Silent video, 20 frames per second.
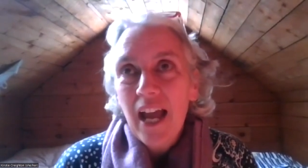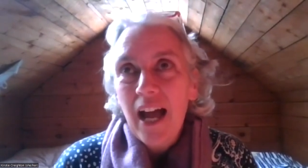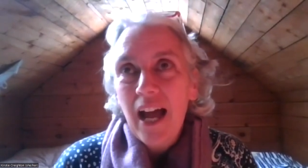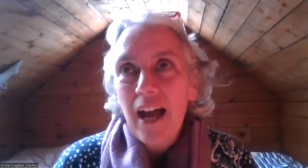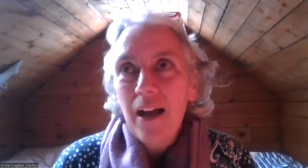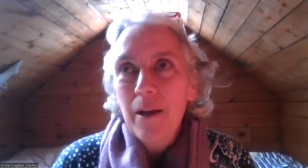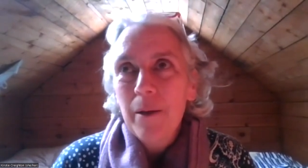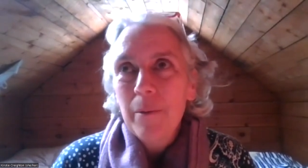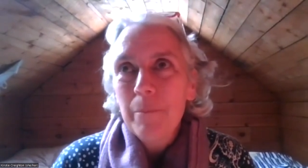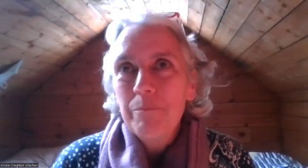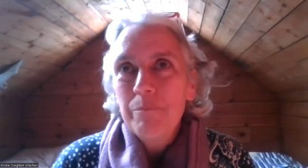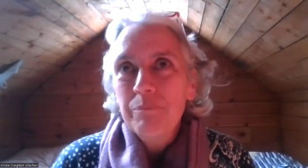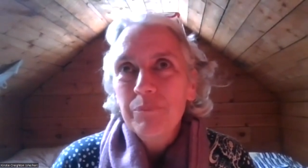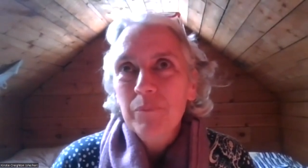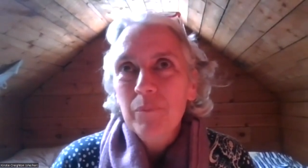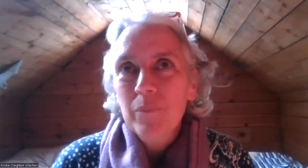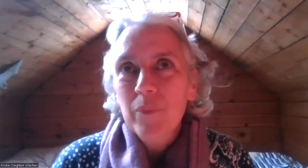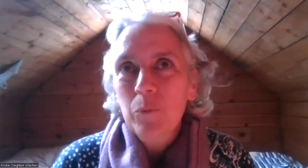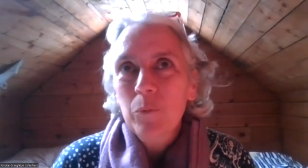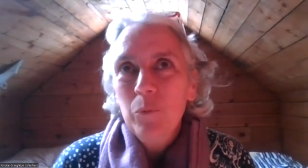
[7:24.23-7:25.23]
Um,
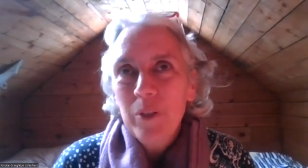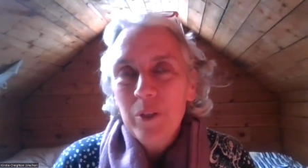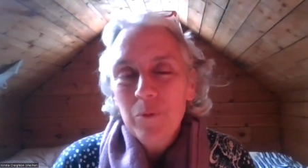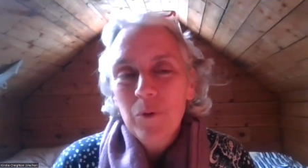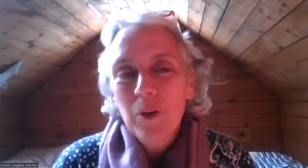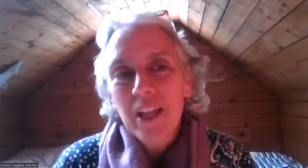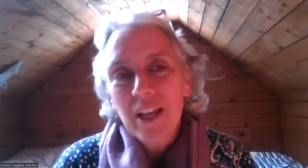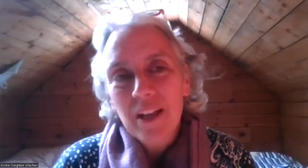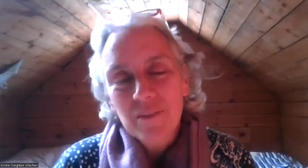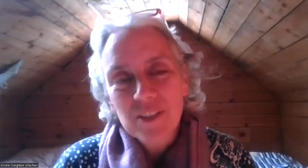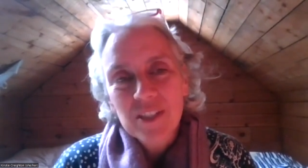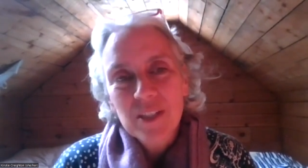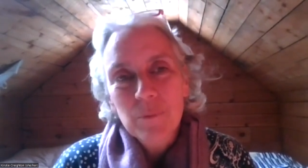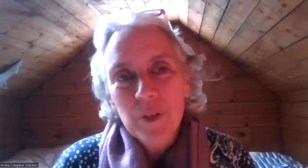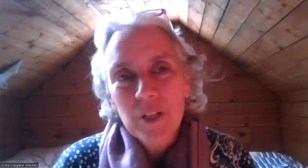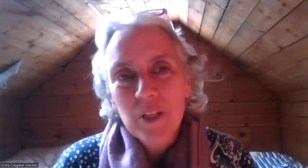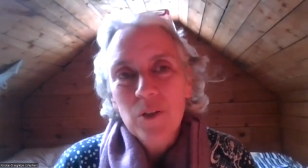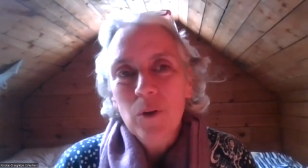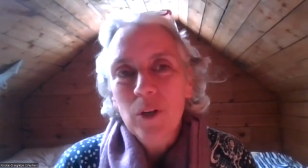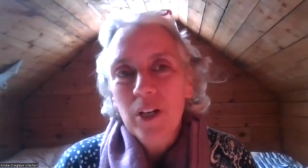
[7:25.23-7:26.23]
we want to have
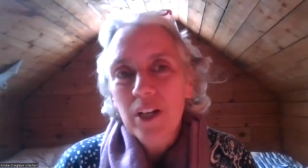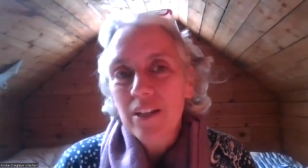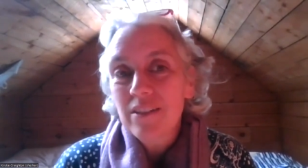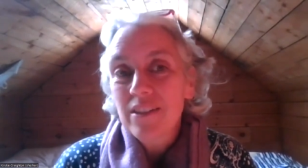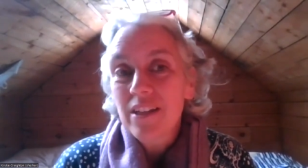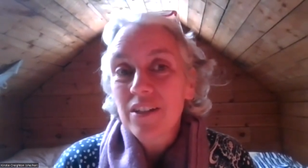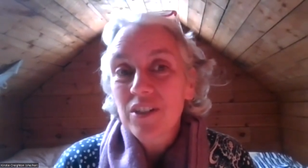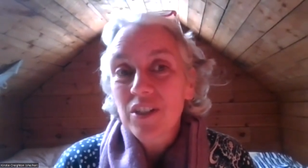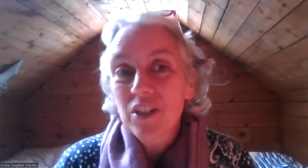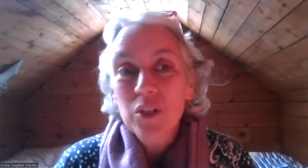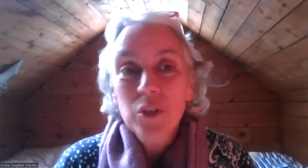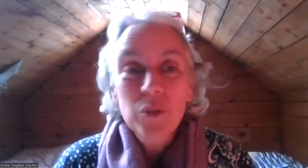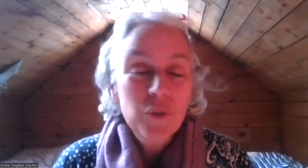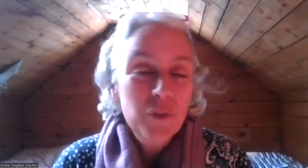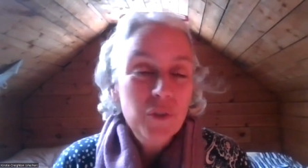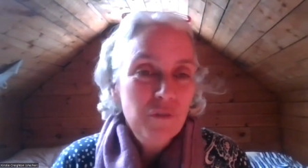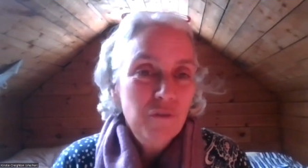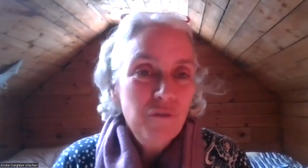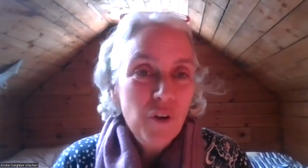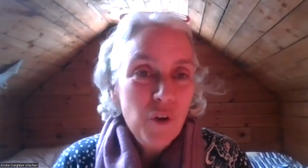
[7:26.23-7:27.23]
someone at the organization
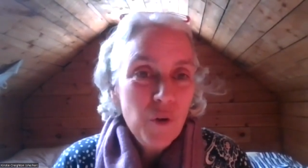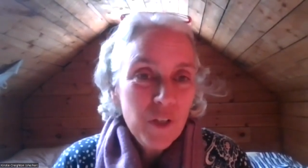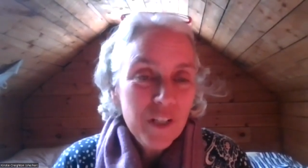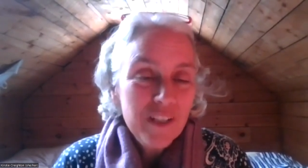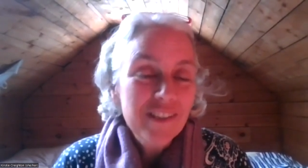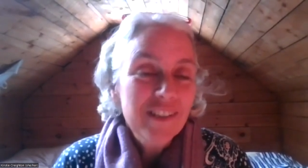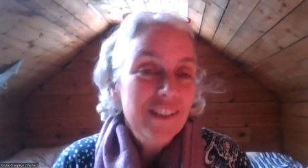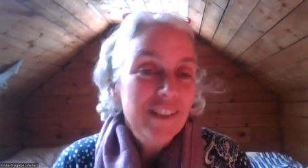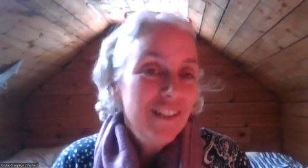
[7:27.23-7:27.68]
who's focused,